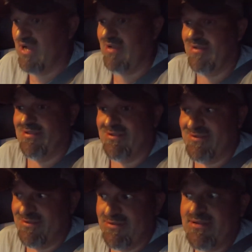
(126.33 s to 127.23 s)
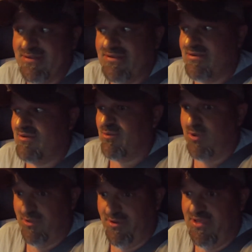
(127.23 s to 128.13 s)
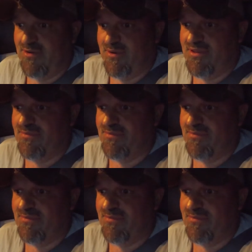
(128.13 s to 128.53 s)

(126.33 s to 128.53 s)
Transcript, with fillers: but we'll deal with